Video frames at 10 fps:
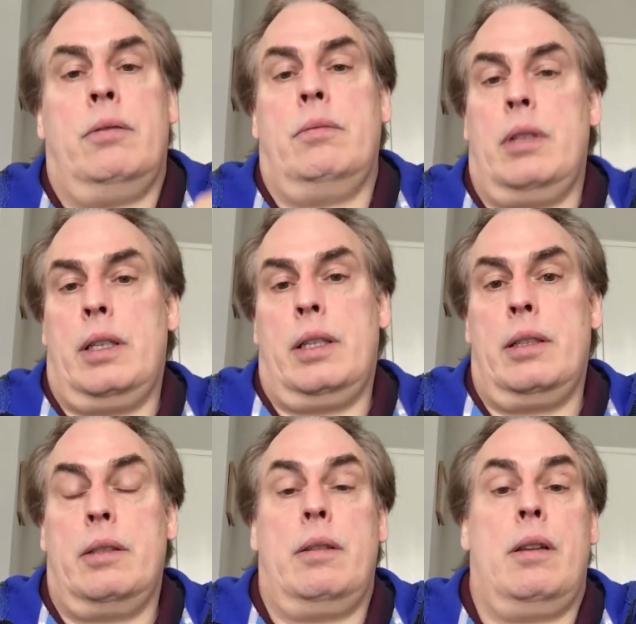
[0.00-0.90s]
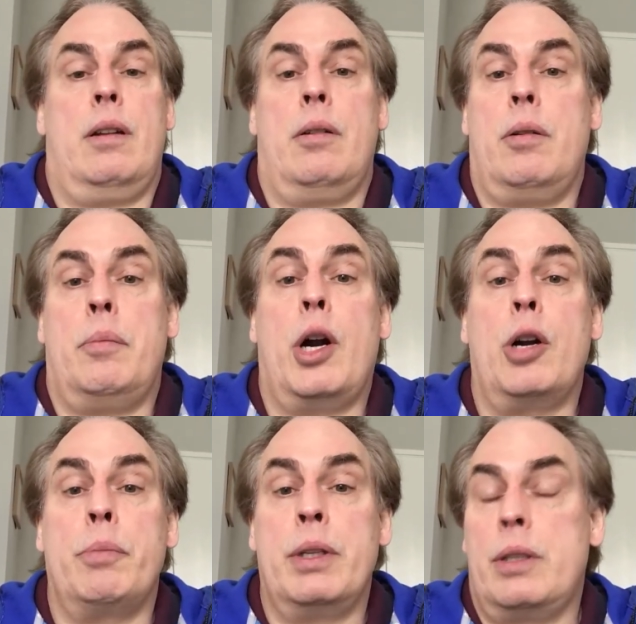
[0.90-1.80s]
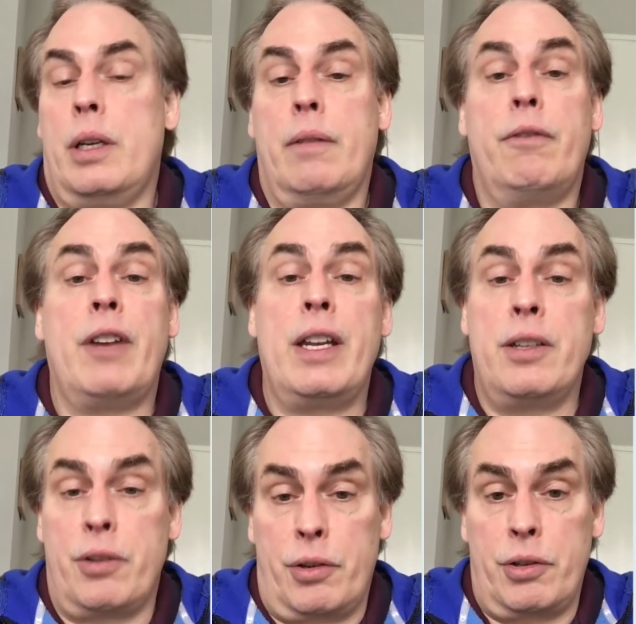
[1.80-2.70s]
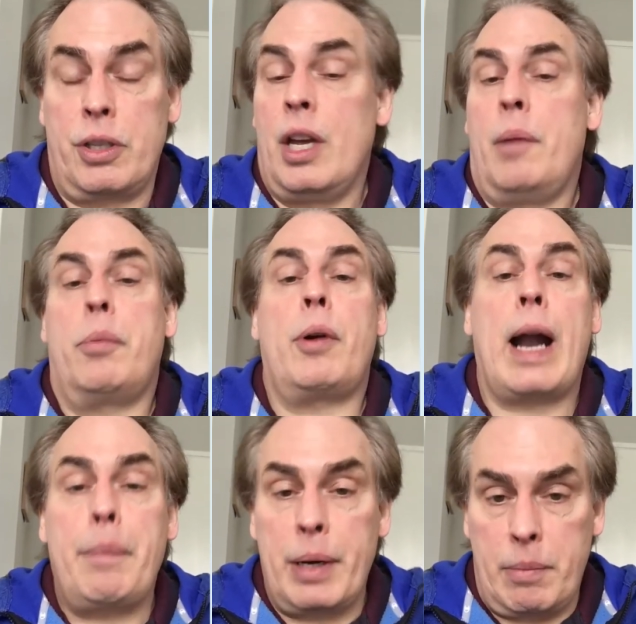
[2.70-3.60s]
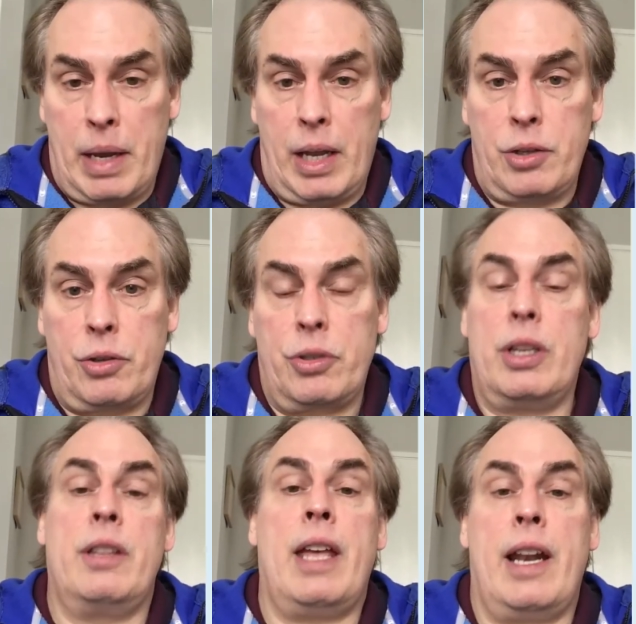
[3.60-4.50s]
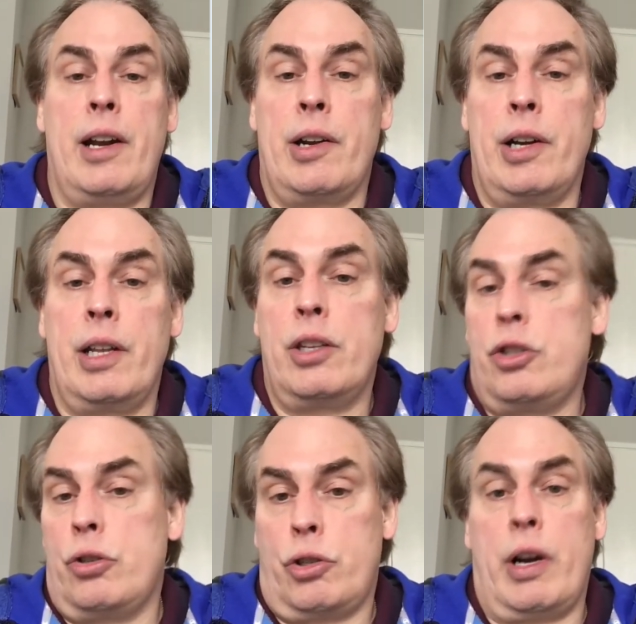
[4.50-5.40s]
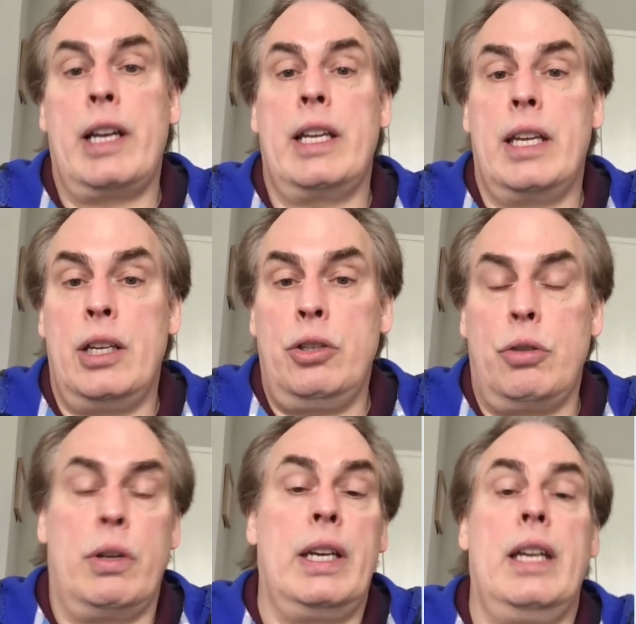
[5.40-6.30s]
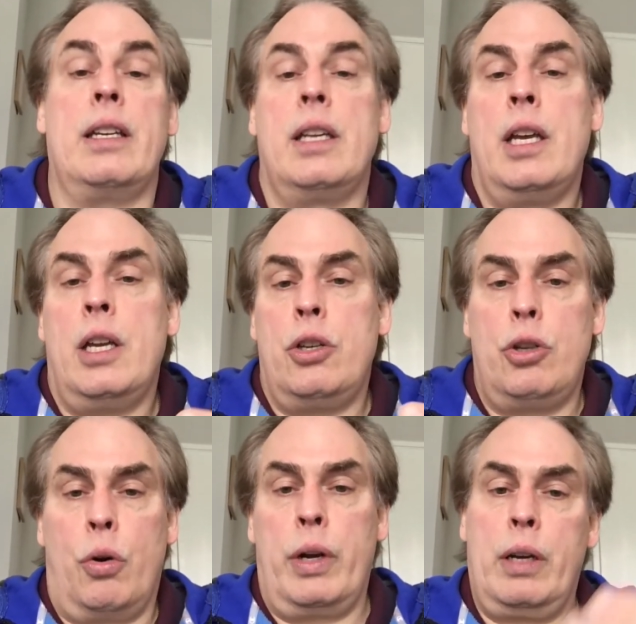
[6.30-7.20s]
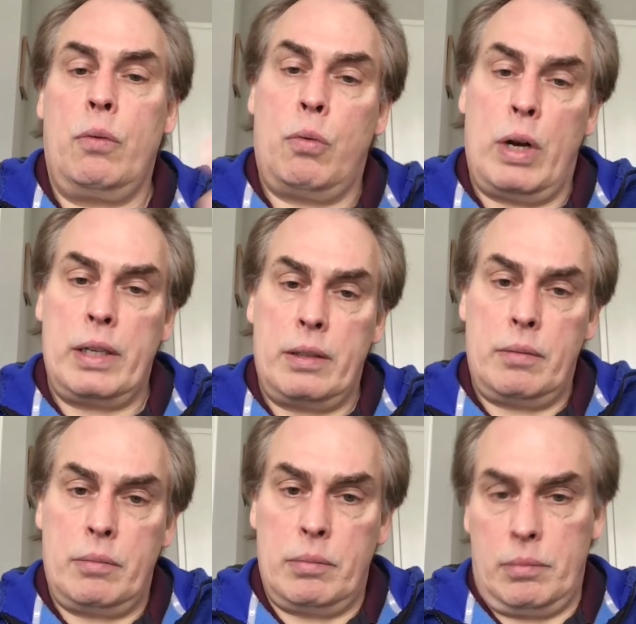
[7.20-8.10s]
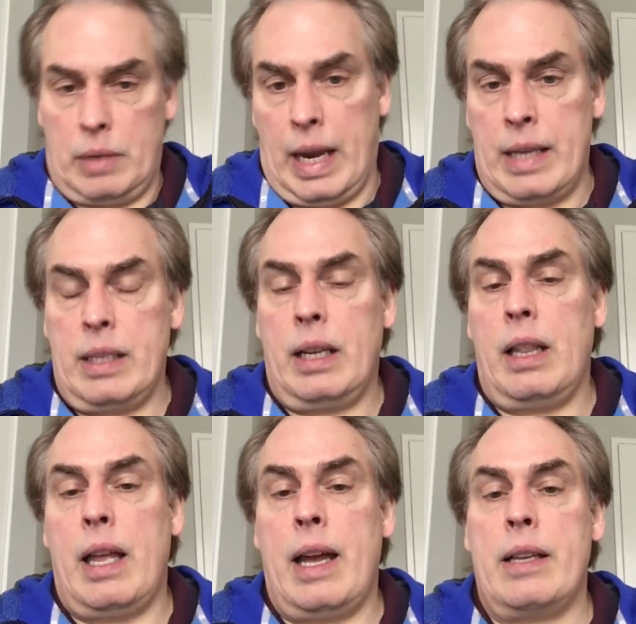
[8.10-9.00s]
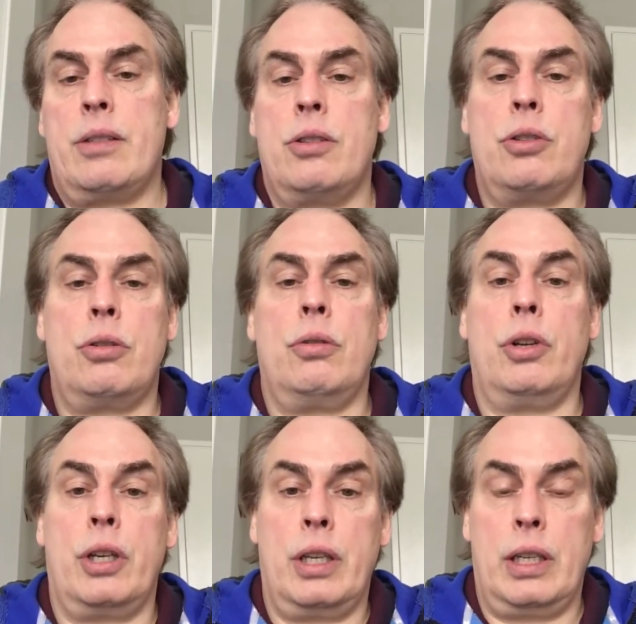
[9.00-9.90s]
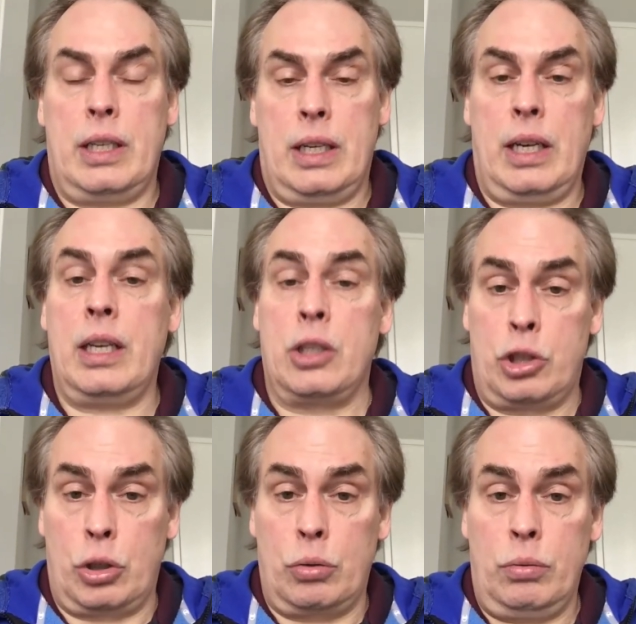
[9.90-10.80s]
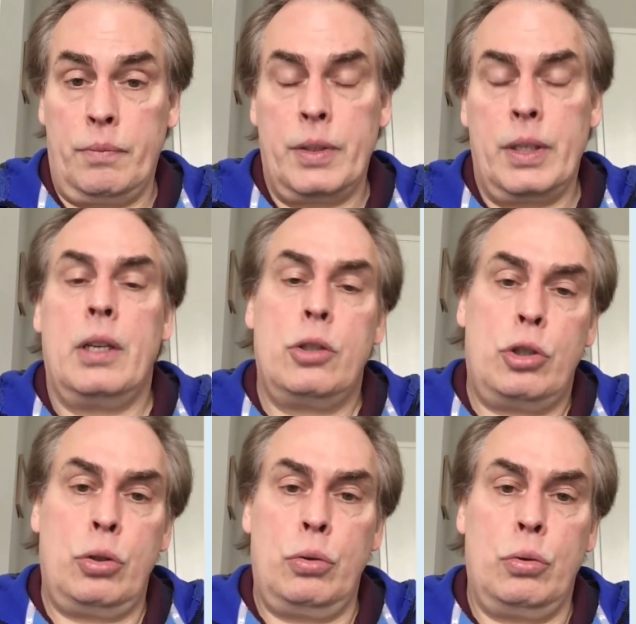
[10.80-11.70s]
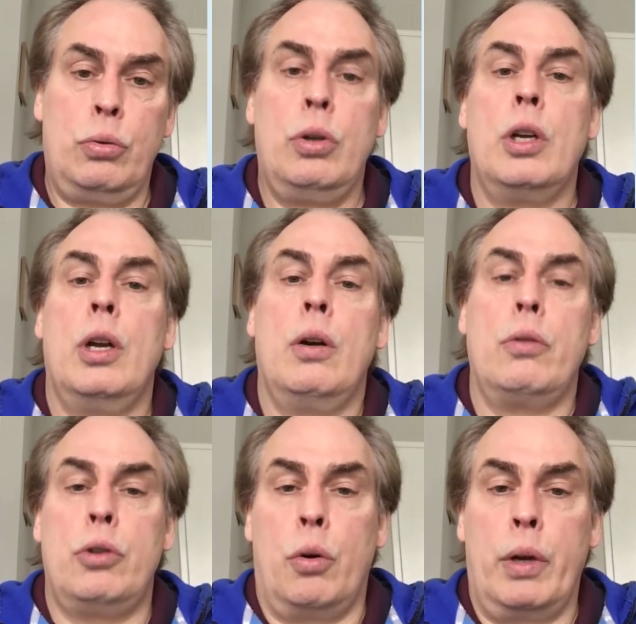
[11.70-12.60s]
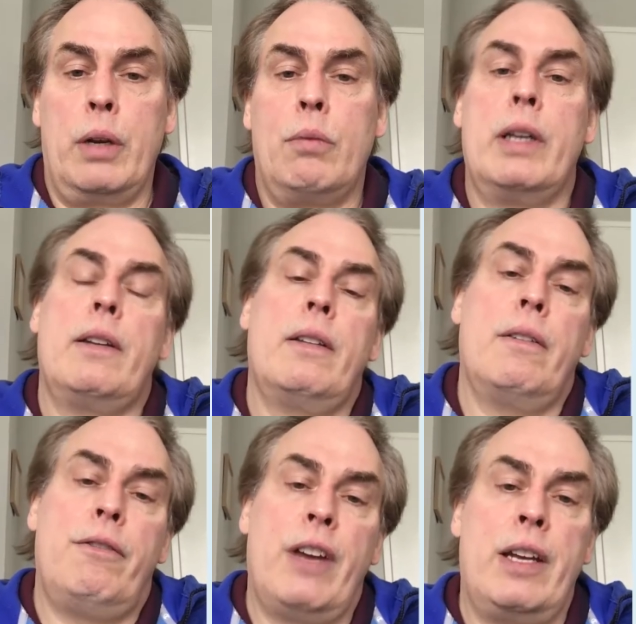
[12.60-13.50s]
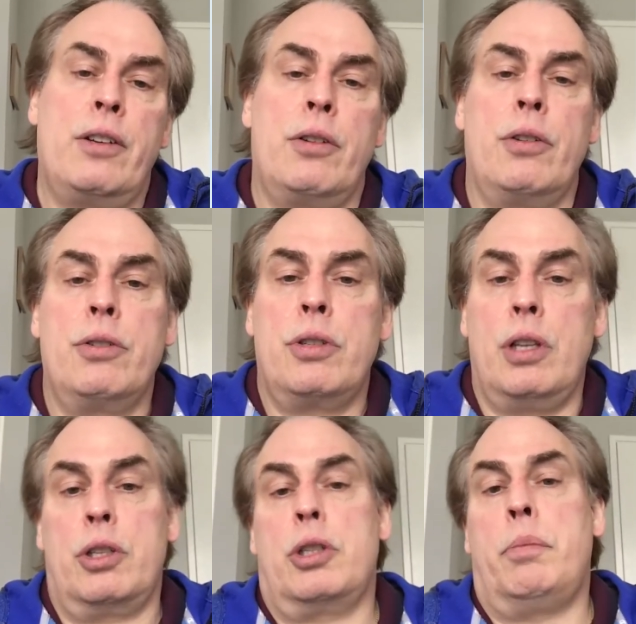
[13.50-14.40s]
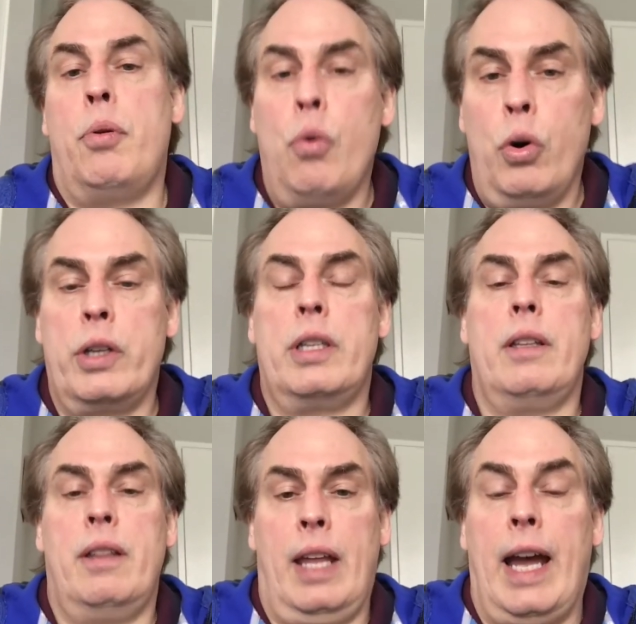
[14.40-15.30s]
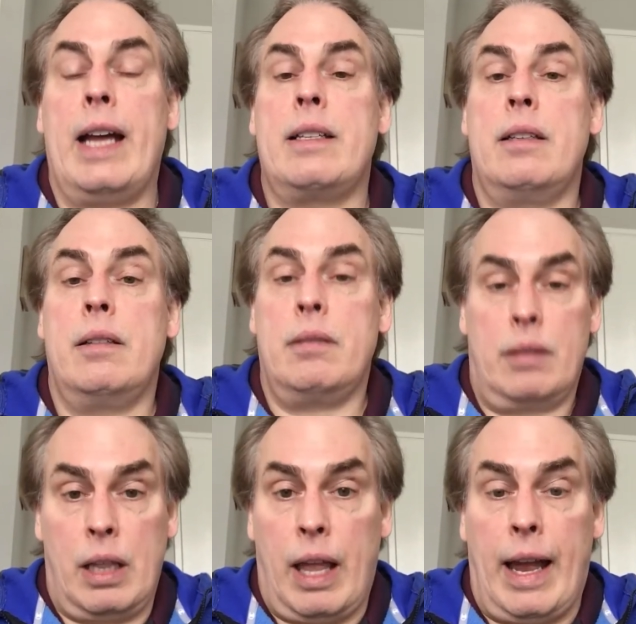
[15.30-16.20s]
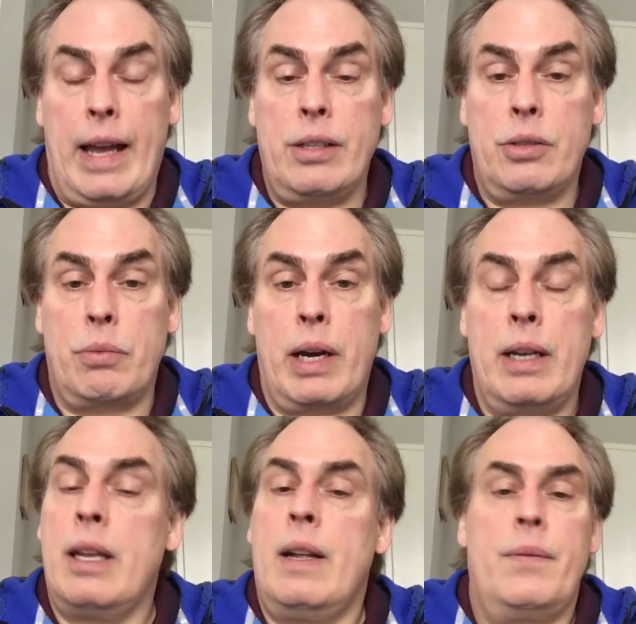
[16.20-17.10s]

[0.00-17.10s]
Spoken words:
apartment vendors, property managers in that area that you're trying to get into. And again, knowing what asset class that you're looking at getting into, two, knowing what vendors that support that class, right?